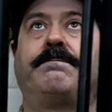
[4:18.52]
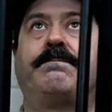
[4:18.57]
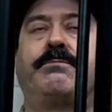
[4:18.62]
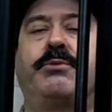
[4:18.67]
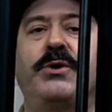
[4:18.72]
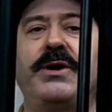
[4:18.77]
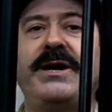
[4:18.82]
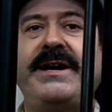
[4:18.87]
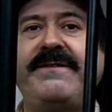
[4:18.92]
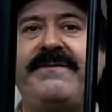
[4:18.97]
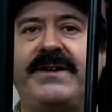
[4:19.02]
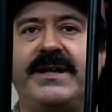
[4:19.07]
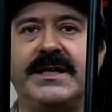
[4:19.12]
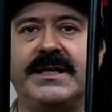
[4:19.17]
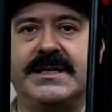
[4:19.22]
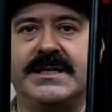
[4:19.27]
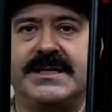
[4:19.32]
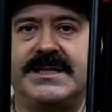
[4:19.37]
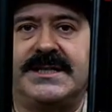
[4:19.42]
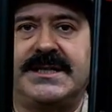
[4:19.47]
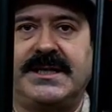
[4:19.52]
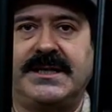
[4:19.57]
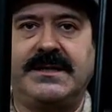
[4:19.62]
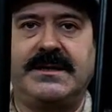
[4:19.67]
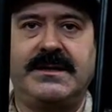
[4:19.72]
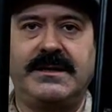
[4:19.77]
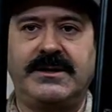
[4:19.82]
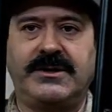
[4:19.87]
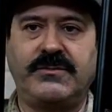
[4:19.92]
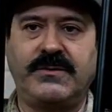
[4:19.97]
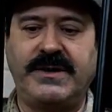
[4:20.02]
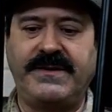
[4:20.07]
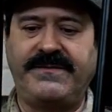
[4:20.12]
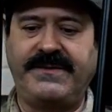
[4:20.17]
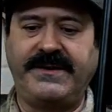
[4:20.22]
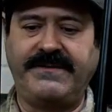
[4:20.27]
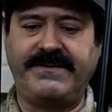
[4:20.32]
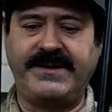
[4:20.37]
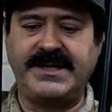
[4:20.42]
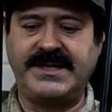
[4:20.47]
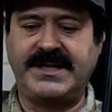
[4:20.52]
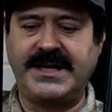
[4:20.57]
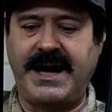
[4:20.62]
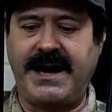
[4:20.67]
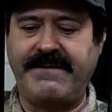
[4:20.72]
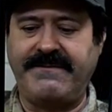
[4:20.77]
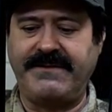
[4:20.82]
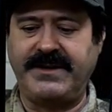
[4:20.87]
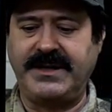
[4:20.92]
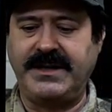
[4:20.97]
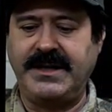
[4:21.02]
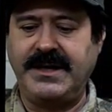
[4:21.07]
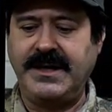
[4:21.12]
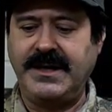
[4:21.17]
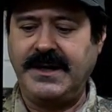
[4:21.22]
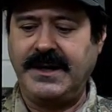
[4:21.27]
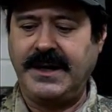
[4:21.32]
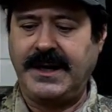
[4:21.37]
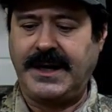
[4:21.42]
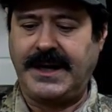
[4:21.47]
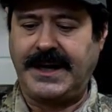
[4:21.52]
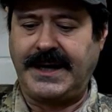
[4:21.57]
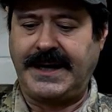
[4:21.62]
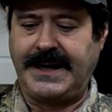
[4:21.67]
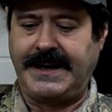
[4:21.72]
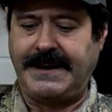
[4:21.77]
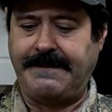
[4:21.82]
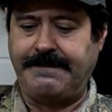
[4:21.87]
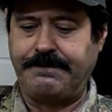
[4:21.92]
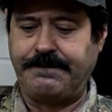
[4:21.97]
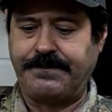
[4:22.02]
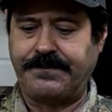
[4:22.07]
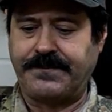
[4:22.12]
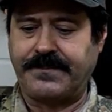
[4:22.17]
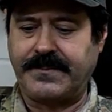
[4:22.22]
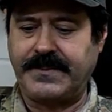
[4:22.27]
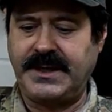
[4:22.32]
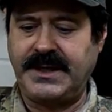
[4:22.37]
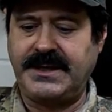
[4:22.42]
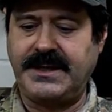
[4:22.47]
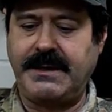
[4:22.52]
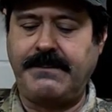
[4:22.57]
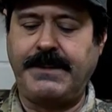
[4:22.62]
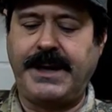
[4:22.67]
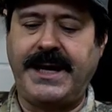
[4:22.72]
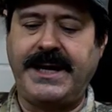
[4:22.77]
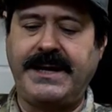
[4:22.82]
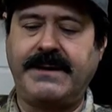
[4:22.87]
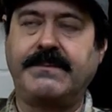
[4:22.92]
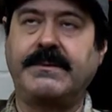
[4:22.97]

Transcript: previous 357 that they make.